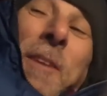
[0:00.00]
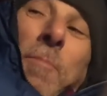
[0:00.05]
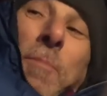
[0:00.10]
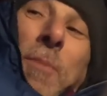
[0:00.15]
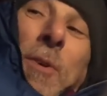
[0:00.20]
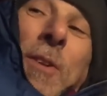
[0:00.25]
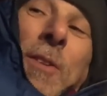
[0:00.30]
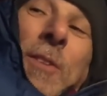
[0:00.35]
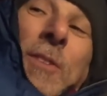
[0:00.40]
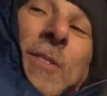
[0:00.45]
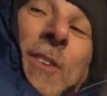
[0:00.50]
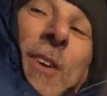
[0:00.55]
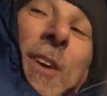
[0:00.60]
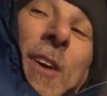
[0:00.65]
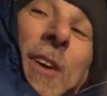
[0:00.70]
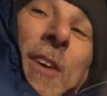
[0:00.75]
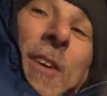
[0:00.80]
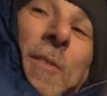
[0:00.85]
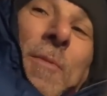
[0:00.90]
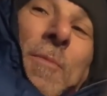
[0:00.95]
but
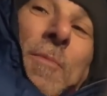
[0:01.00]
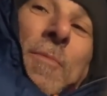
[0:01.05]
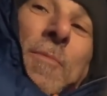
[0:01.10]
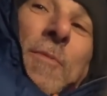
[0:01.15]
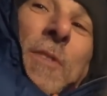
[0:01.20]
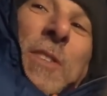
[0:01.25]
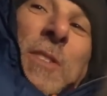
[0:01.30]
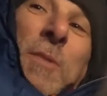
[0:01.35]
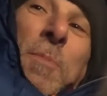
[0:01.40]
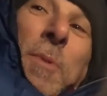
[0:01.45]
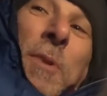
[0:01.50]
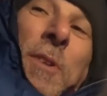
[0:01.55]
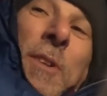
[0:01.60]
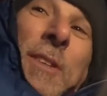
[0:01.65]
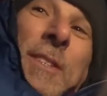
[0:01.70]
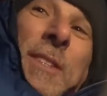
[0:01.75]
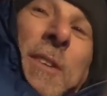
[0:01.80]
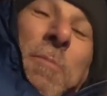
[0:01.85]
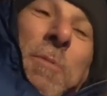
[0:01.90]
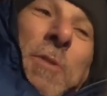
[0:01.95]

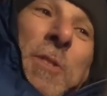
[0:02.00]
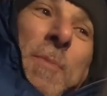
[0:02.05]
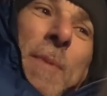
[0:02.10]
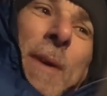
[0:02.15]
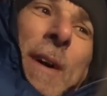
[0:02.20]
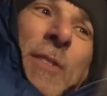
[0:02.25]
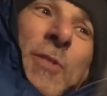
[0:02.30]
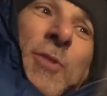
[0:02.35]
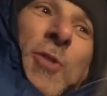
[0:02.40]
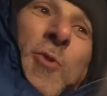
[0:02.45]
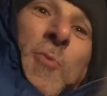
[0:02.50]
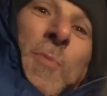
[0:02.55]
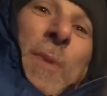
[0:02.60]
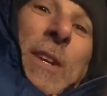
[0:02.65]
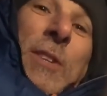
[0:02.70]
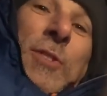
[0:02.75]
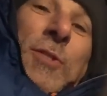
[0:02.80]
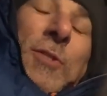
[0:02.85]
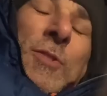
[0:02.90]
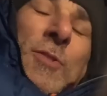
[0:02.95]
visibility was about 2
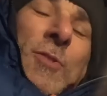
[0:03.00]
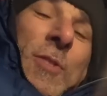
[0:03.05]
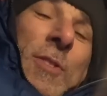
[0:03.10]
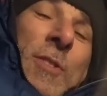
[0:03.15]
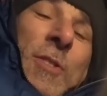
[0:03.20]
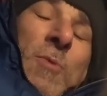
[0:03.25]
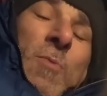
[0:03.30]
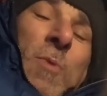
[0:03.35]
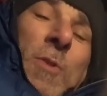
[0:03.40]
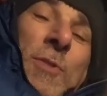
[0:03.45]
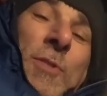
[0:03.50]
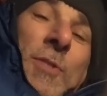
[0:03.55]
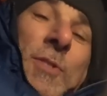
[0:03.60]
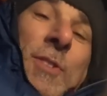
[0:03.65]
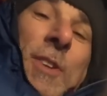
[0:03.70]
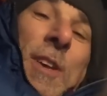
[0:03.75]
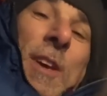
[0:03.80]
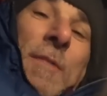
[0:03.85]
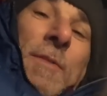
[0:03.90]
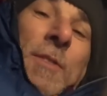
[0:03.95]
meters, so it just wasn't
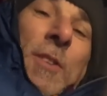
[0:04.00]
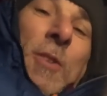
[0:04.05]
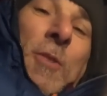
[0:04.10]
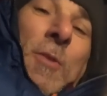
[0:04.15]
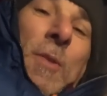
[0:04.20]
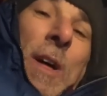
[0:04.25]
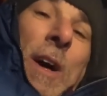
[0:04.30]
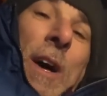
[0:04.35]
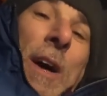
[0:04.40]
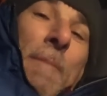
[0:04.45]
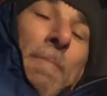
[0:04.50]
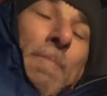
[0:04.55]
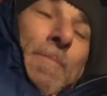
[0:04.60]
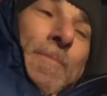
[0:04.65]
safe to do that.